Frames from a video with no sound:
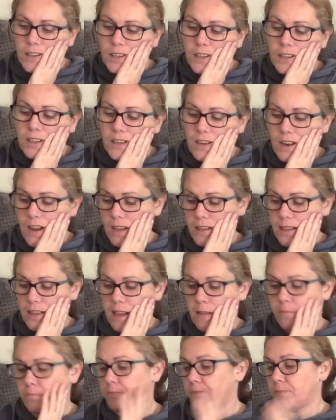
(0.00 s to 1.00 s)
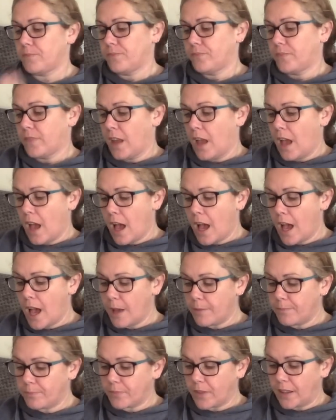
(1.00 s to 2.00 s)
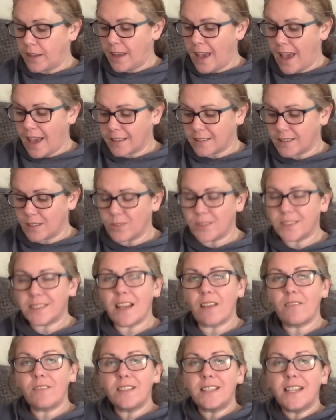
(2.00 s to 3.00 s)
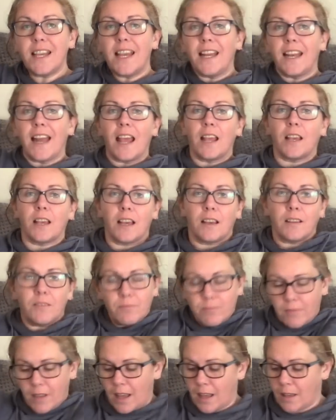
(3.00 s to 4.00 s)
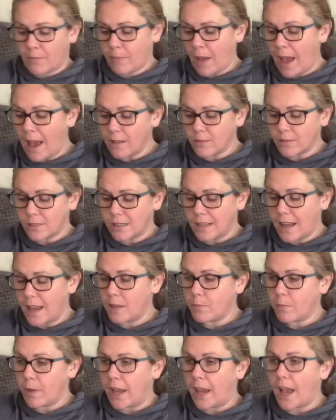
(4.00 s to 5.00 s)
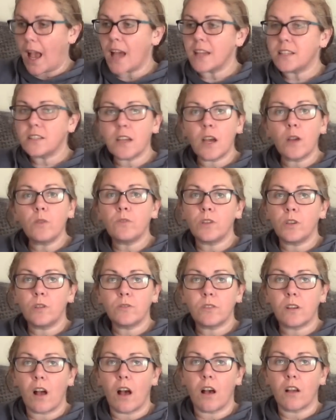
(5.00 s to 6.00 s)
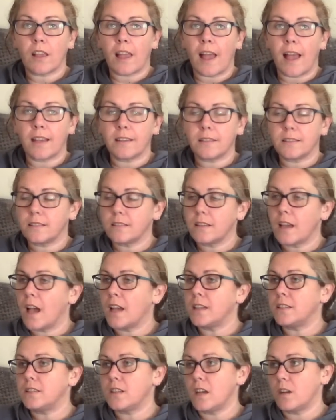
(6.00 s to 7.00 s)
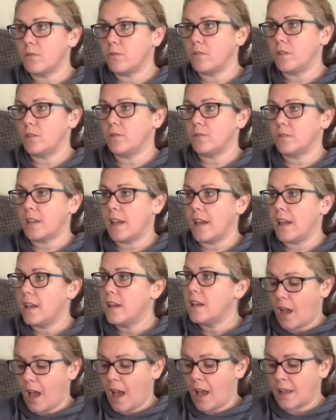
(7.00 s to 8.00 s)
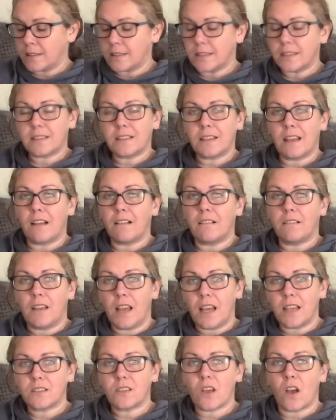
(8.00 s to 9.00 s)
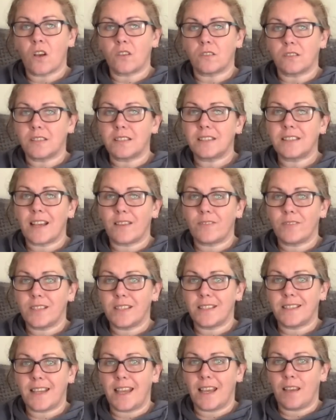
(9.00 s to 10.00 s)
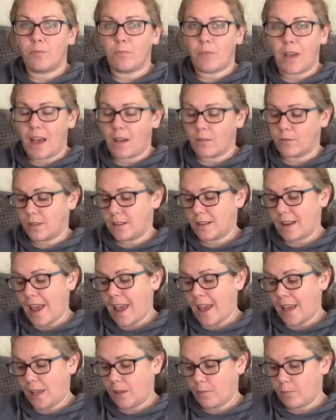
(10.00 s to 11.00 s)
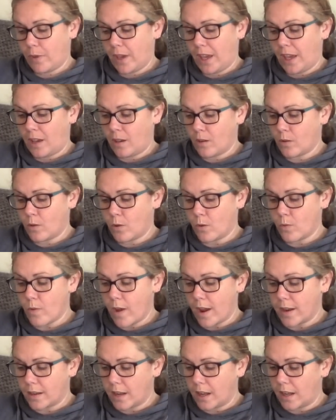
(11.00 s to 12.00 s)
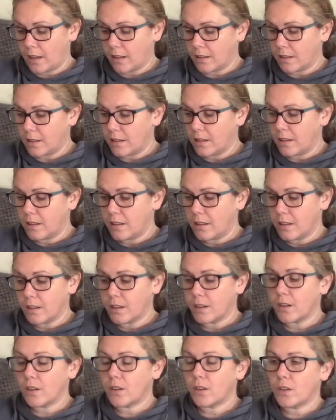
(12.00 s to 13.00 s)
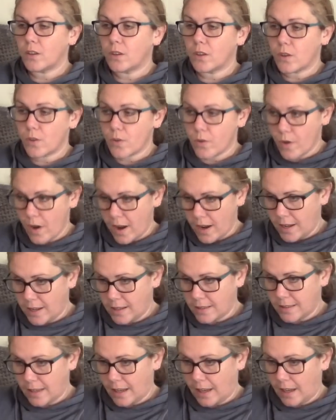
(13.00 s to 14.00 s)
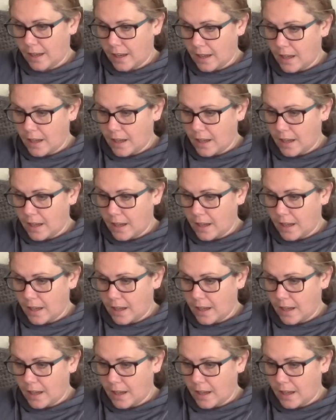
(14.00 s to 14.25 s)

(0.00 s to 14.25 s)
Nothing. So £17.08. I don't use a lot of gas, I don't use it, and still it's on £17.08 already. Crazy.